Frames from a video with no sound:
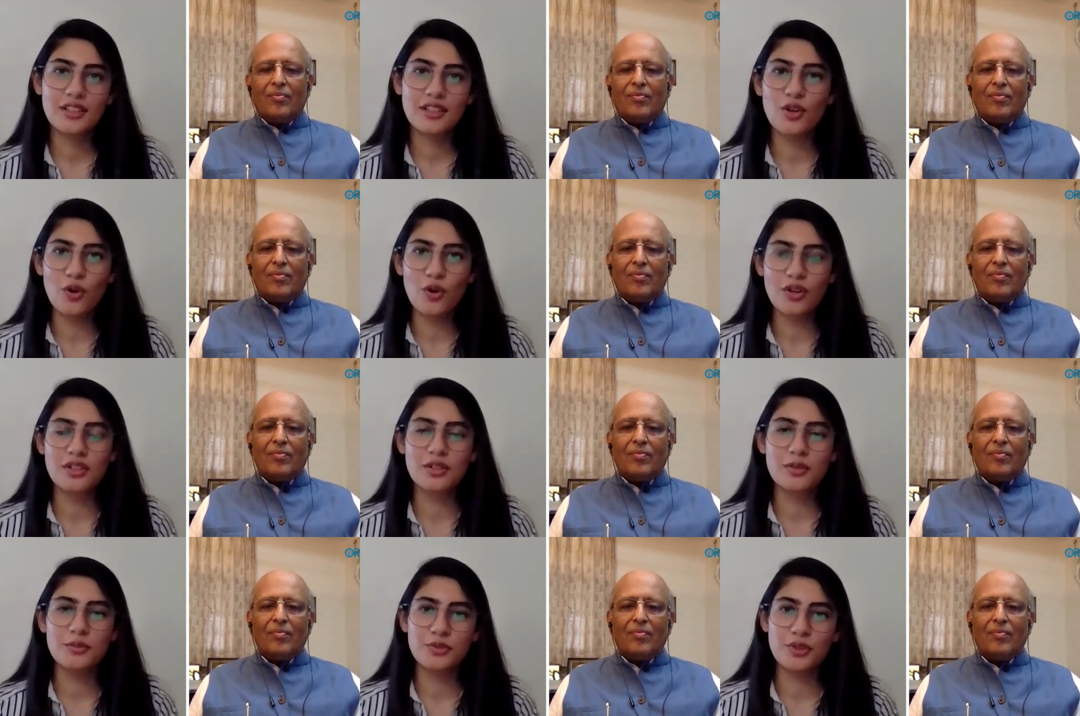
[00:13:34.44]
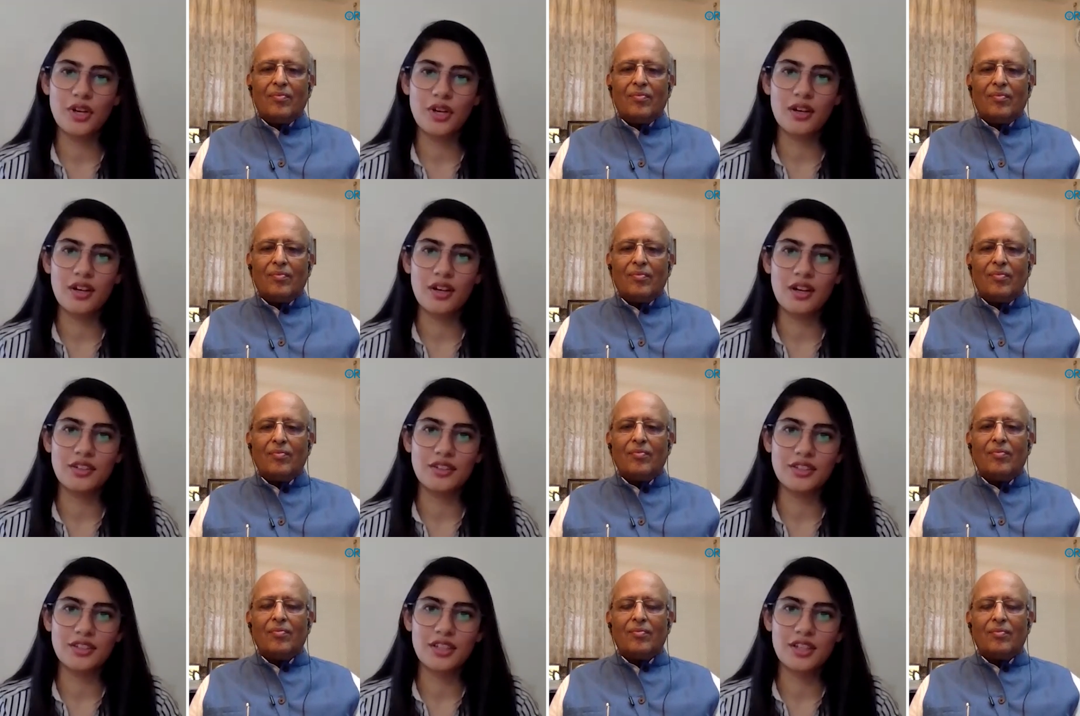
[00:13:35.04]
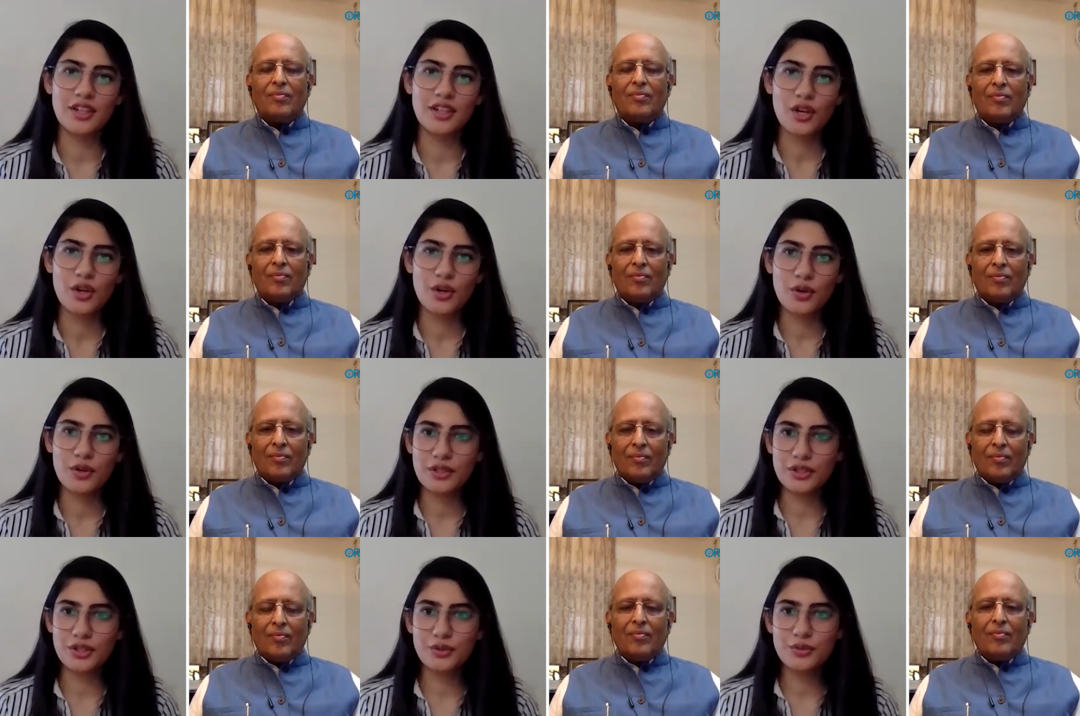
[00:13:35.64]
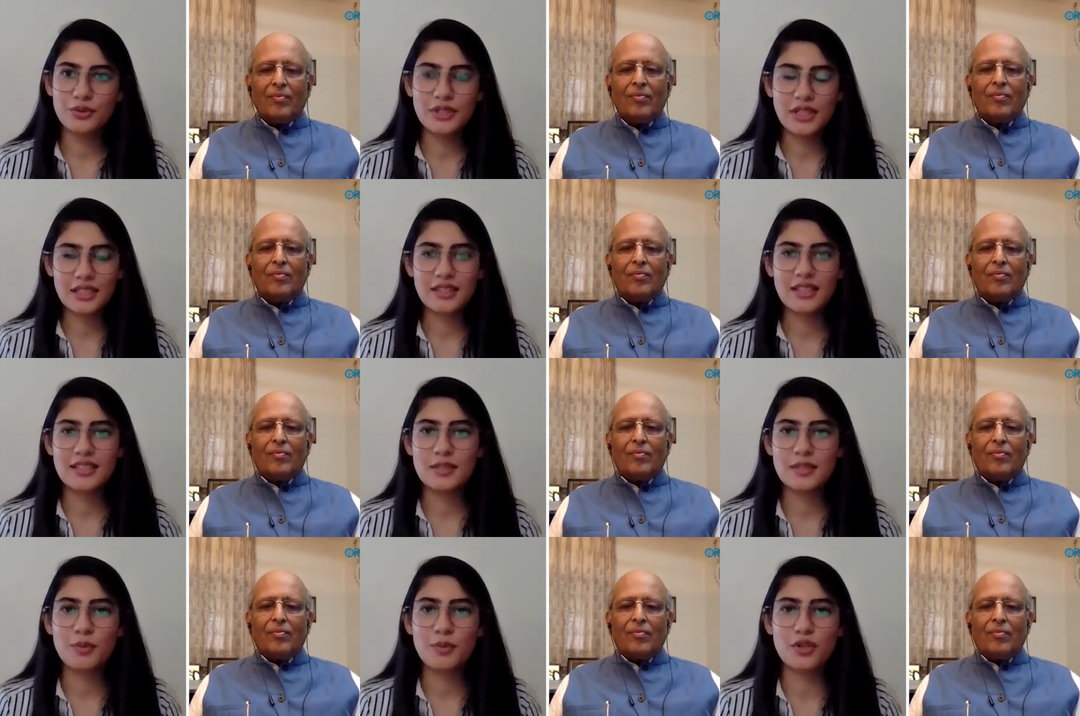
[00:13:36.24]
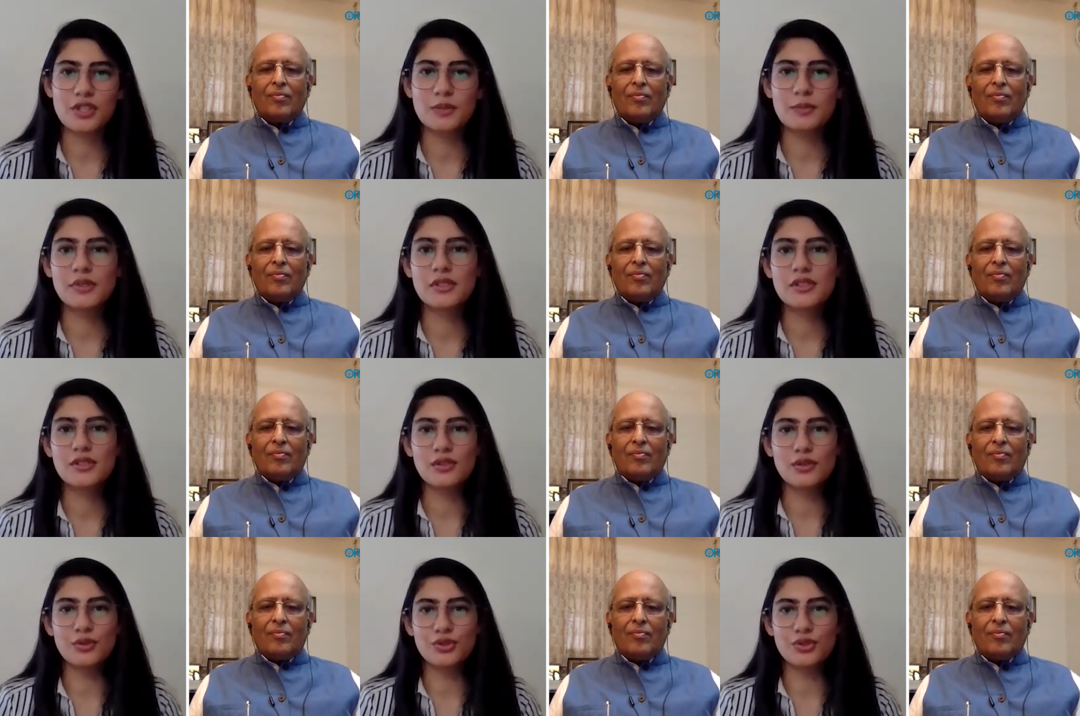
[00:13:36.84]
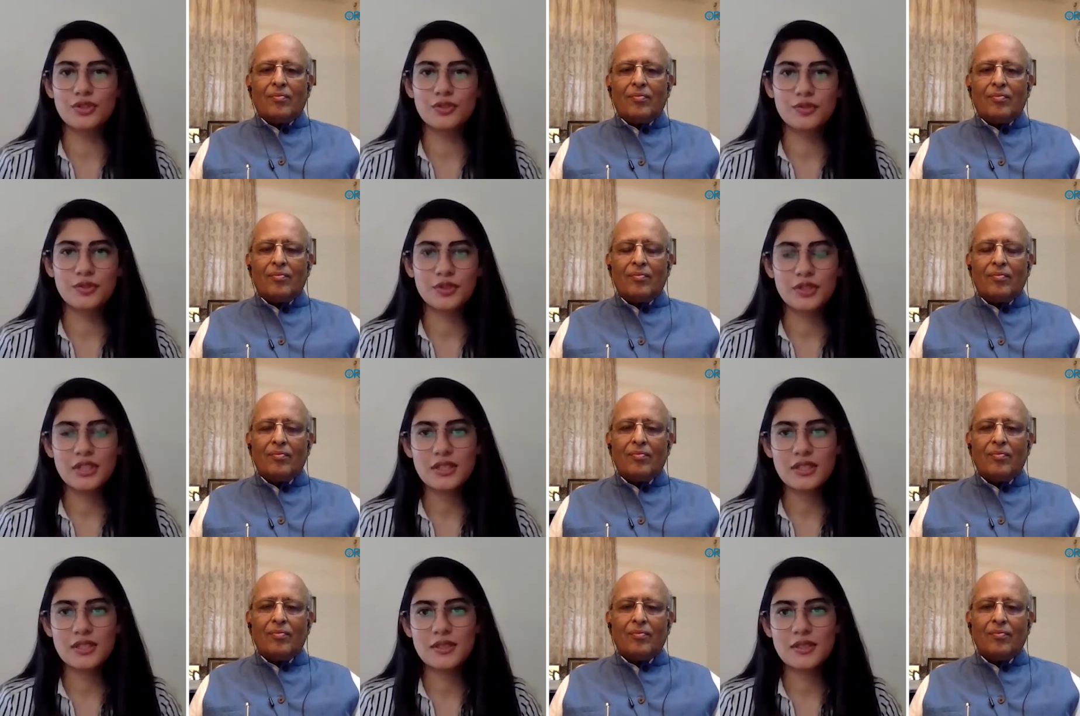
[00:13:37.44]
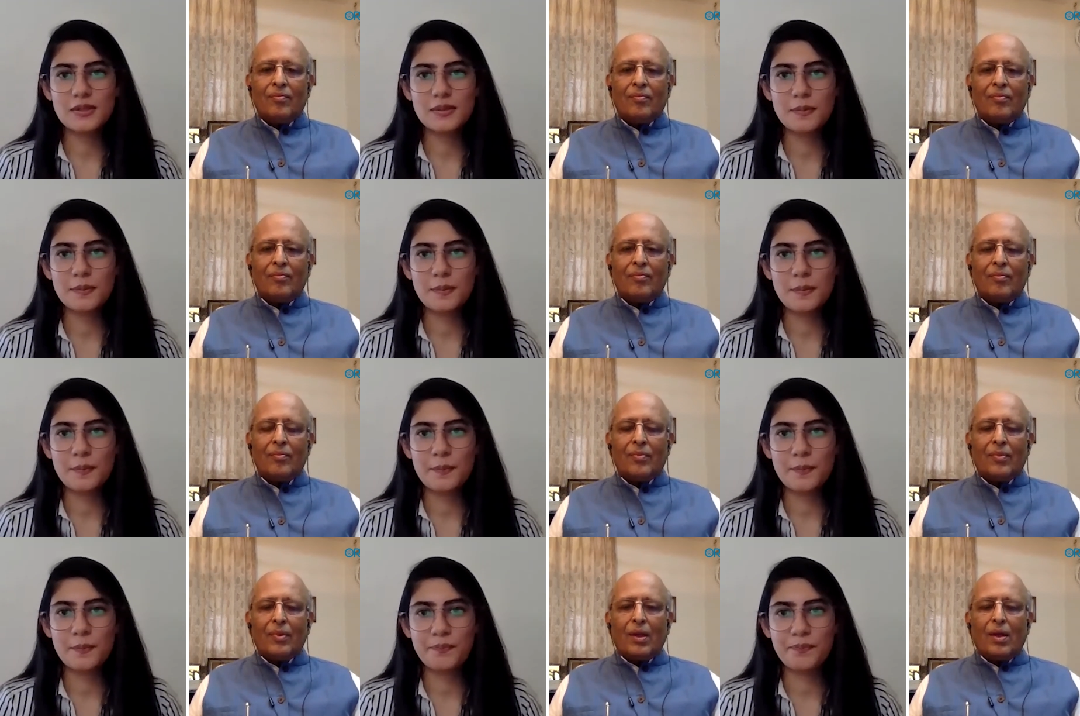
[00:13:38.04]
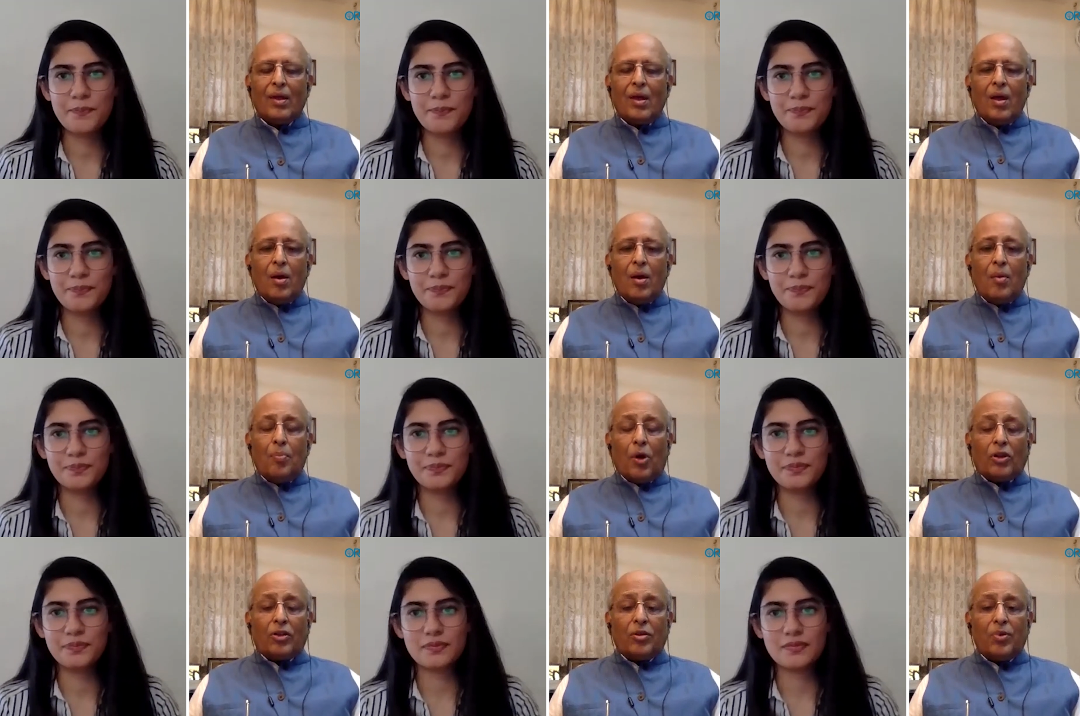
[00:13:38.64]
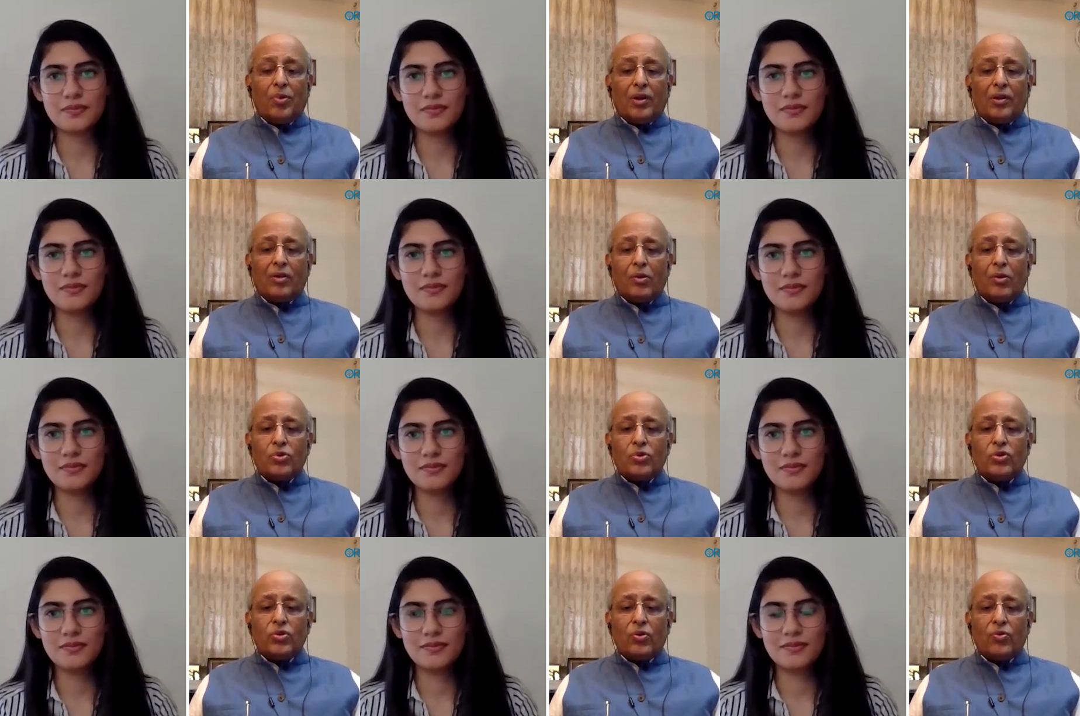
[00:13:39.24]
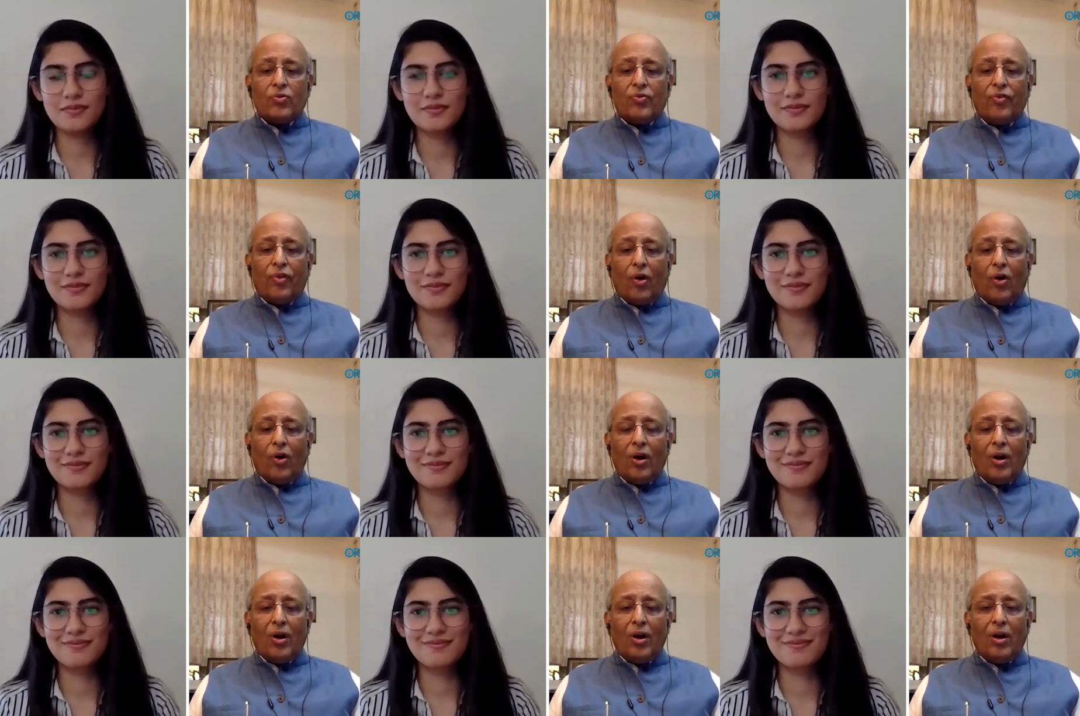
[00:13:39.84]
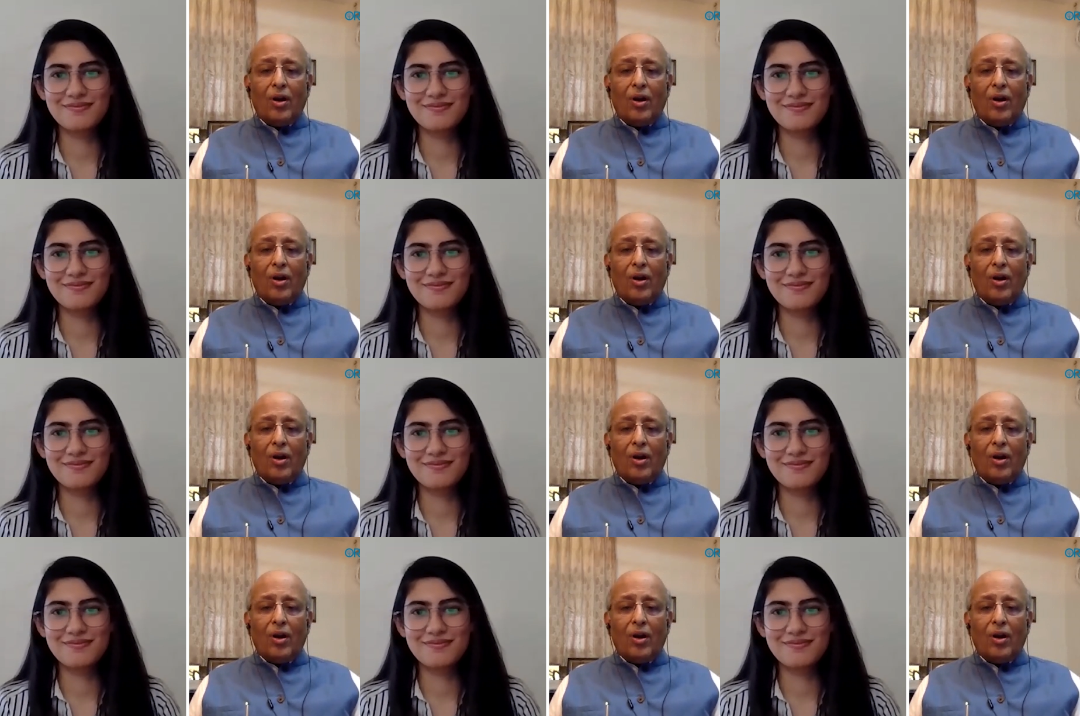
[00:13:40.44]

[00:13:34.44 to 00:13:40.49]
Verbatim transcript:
Speaker 1: in the long term for our country do you think there's a possible solution for this
Speaker 2: possible solution for